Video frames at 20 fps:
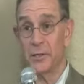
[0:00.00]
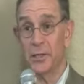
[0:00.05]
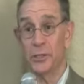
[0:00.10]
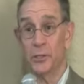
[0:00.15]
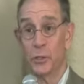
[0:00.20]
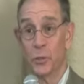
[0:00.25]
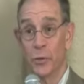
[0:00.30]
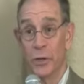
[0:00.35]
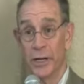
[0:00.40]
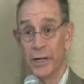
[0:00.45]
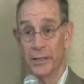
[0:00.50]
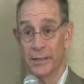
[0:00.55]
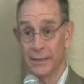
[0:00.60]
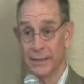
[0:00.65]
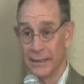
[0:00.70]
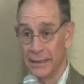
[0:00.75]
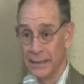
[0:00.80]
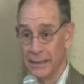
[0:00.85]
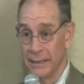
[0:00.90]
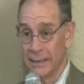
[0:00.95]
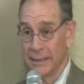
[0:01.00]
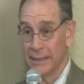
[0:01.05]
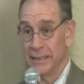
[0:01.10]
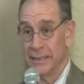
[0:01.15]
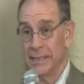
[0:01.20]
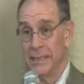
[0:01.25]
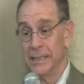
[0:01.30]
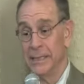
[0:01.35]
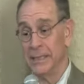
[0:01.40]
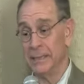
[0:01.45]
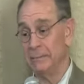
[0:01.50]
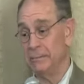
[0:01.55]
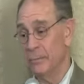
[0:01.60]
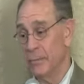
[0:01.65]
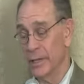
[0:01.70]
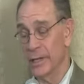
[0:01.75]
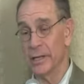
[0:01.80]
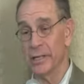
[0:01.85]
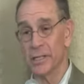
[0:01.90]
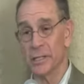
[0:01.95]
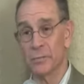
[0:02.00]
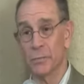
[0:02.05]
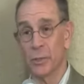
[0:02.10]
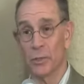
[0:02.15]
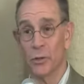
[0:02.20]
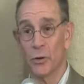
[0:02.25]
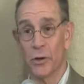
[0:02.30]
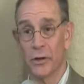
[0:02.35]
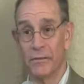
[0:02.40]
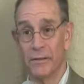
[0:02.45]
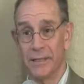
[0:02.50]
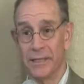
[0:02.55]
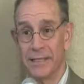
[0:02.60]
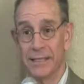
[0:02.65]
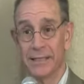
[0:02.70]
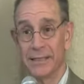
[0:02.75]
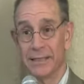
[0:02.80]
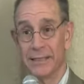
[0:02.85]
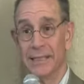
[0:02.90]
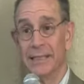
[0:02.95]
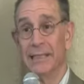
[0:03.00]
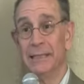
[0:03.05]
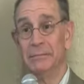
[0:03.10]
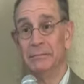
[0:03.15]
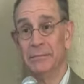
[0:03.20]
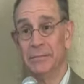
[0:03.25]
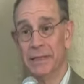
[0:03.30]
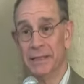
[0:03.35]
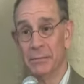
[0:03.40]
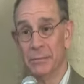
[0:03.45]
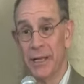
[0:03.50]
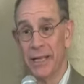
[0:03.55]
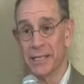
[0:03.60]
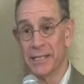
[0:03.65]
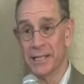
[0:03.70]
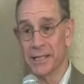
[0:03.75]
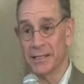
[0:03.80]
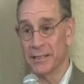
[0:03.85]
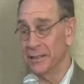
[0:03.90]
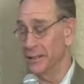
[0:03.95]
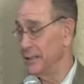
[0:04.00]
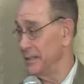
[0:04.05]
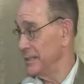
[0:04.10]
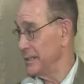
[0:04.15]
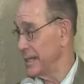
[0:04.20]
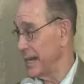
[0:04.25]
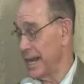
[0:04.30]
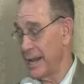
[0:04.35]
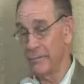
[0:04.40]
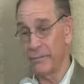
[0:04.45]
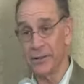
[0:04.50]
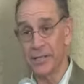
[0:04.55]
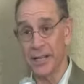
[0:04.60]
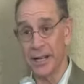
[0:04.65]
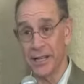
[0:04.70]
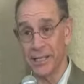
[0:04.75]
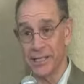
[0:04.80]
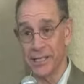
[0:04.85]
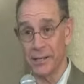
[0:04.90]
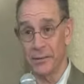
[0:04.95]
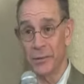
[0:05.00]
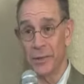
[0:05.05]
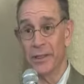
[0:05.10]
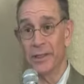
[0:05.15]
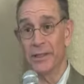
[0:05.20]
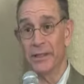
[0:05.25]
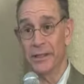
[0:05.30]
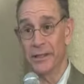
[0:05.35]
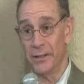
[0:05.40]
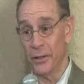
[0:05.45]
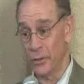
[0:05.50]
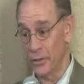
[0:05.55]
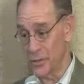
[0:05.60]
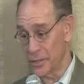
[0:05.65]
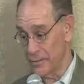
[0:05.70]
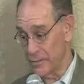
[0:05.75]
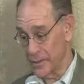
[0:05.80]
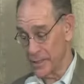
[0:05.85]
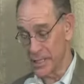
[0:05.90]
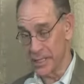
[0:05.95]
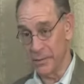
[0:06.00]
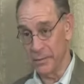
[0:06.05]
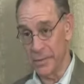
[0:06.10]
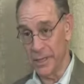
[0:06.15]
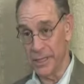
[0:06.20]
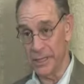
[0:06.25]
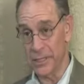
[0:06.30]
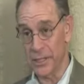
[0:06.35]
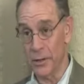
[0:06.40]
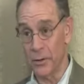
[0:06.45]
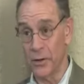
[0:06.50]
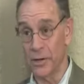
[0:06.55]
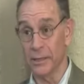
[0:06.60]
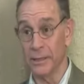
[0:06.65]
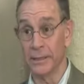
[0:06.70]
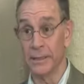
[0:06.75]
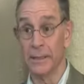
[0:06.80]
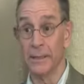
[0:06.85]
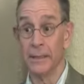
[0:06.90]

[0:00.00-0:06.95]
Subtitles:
to join because Bill Crivet basically advertised it within those of us in Minnesota.